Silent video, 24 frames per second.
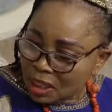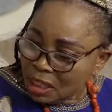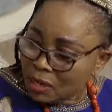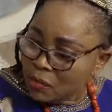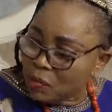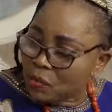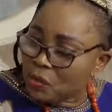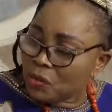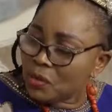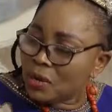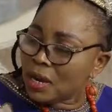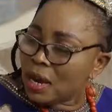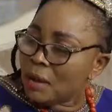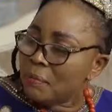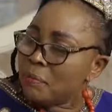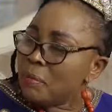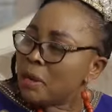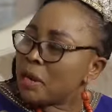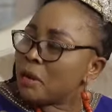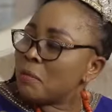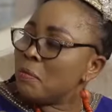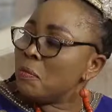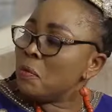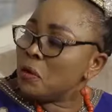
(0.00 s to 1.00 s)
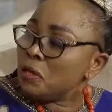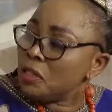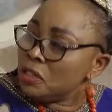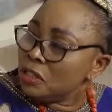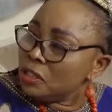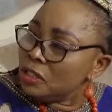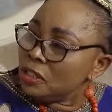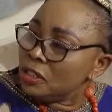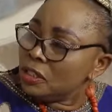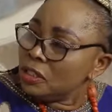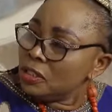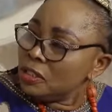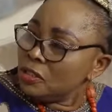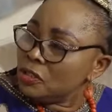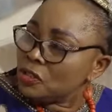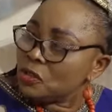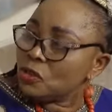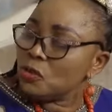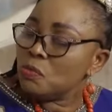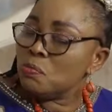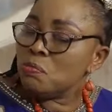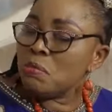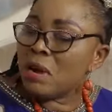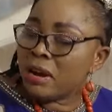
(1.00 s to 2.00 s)
They won't go and make money
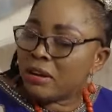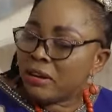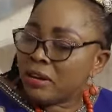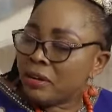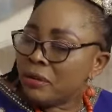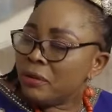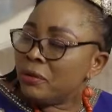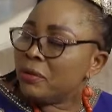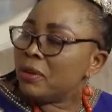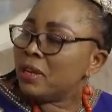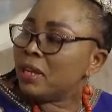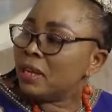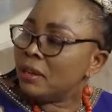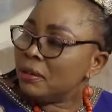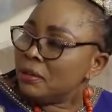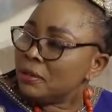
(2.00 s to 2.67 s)
to marry young